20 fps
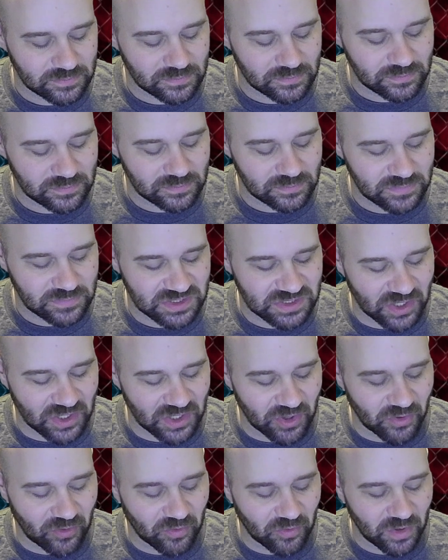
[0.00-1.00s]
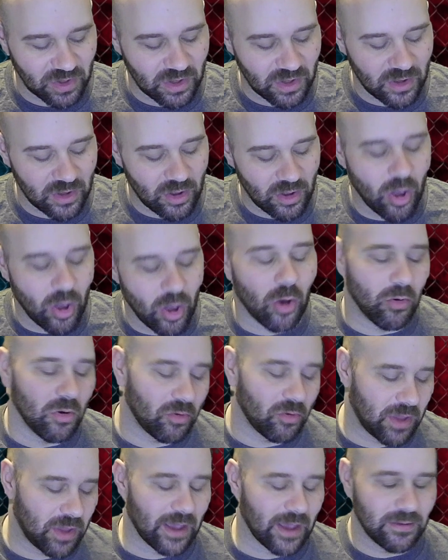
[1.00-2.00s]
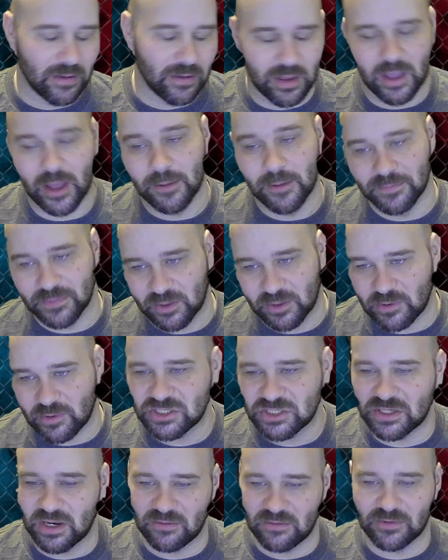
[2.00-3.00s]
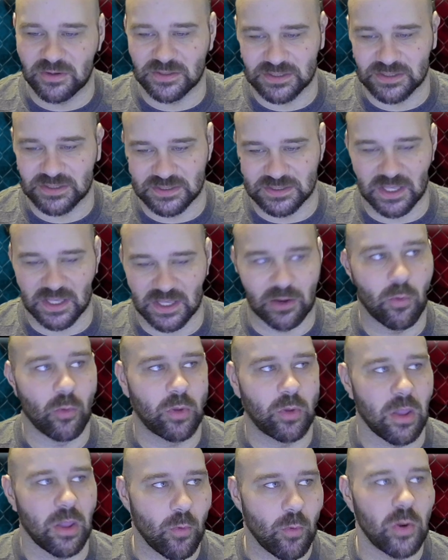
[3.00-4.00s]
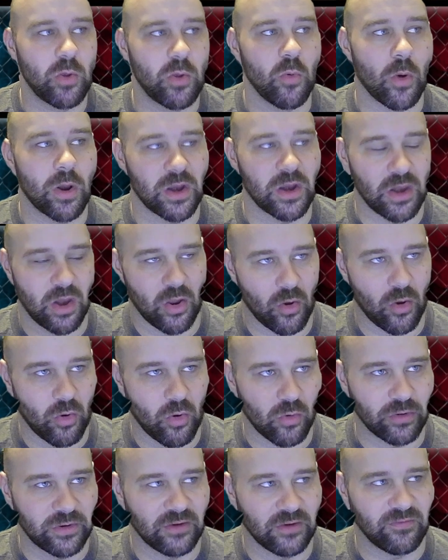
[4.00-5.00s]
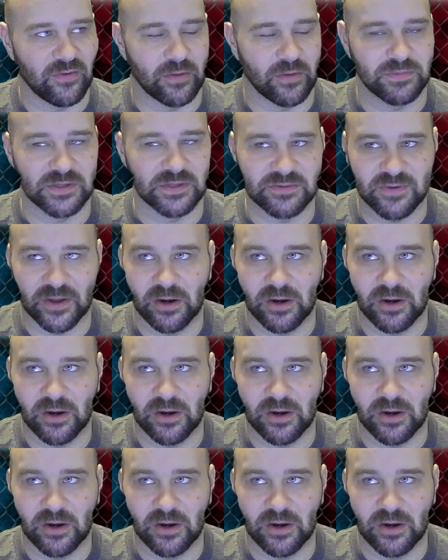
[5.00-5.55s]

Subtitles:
So, okay. The question everyone else is like, okay, what do you want to know to develop this fighter?